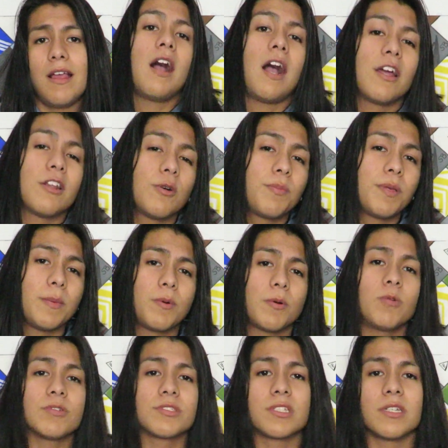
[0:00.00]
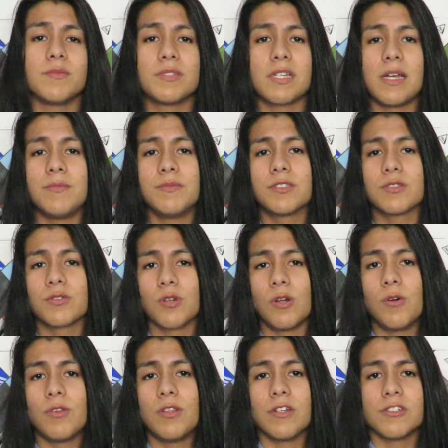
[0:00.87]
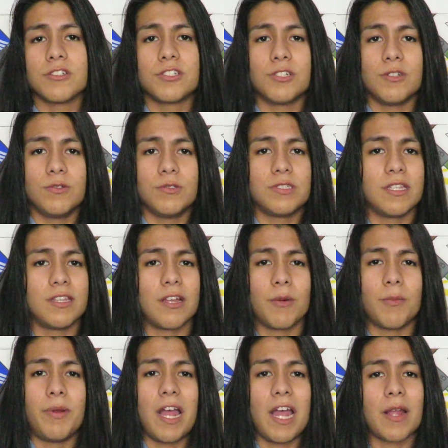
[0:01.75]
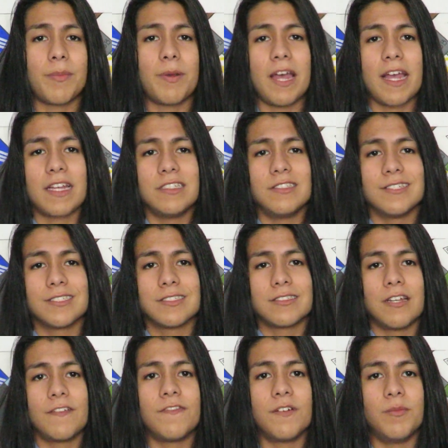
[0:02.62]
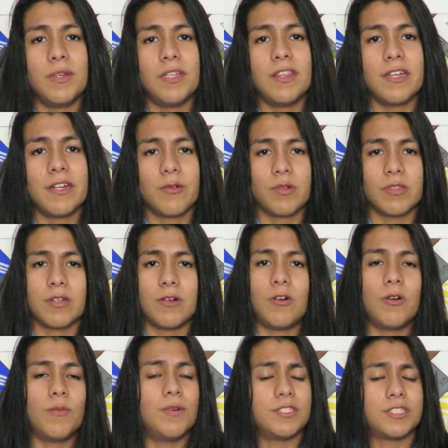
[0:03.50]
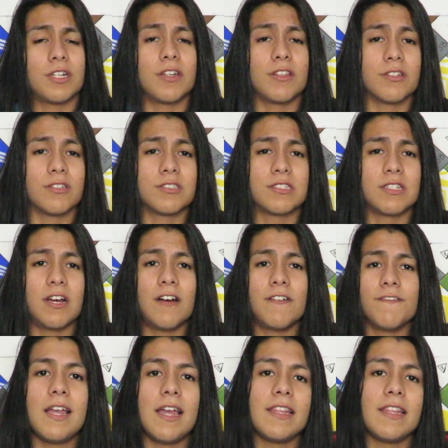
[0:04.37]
I know people will sometimes throw their shoes in their backpack and just stuff them in there with a whole bunch of other stuff.